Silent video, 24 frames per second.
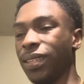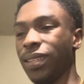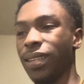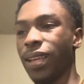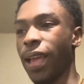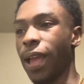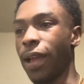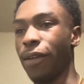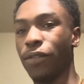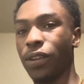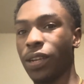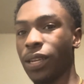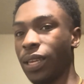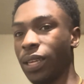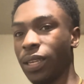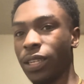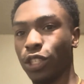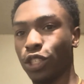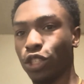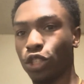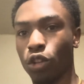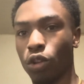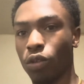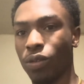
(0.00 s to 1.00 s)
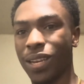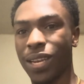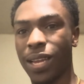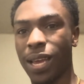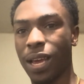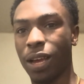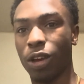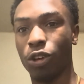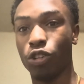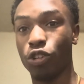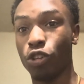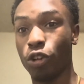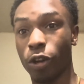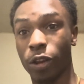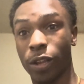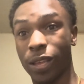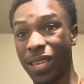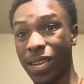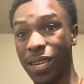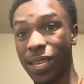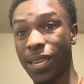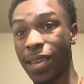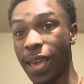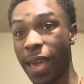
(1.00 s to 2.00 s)
everything is slowing down. You're
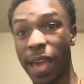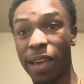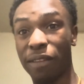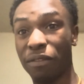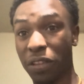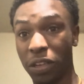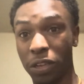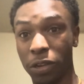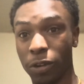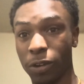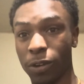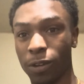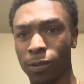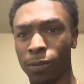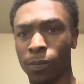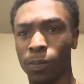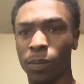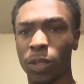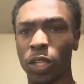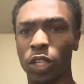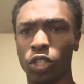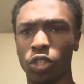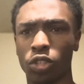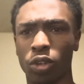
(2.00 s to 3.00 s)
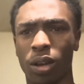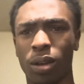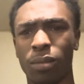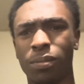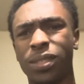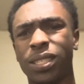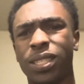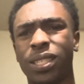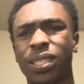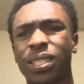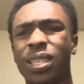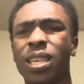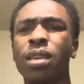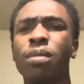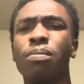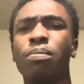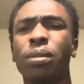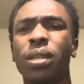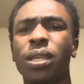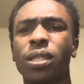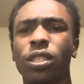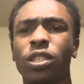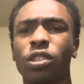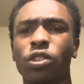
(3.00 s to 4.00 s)
getting heavier. So I'm gonna just keep
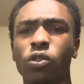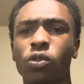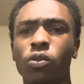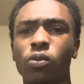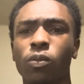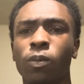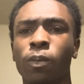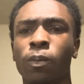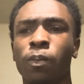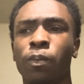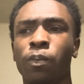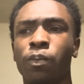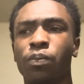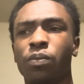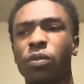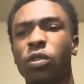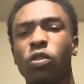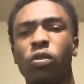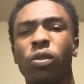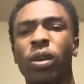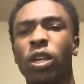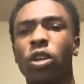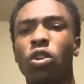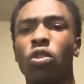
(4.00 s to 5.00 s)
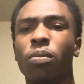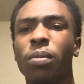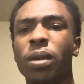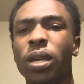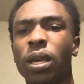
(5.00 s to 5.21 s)
blitzing you. You ain't gonna be